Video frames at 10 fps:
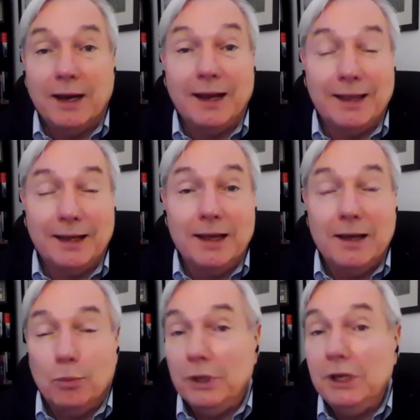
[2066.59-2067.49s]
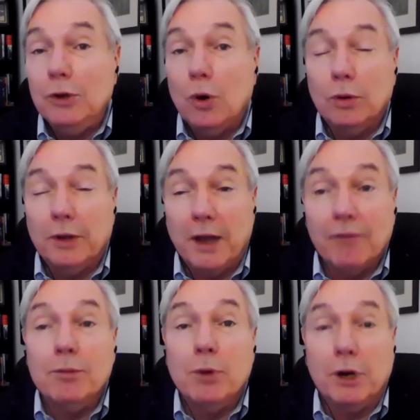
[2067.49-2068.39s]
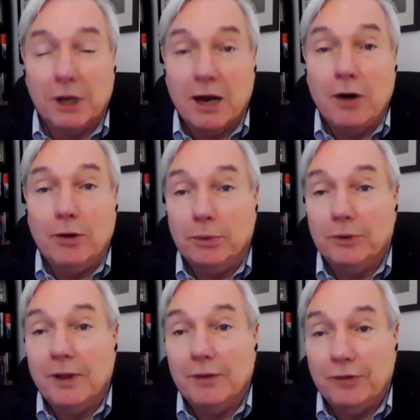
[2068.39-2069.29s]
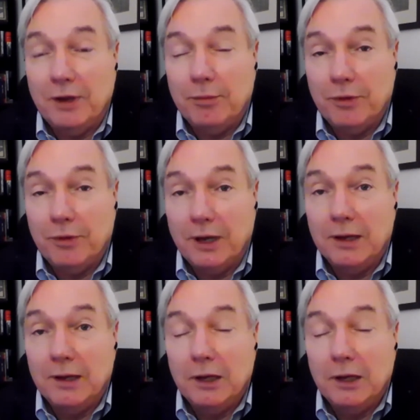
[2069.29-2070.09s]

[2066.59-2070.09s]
And I think we need to hold everybody accountable to that same thing,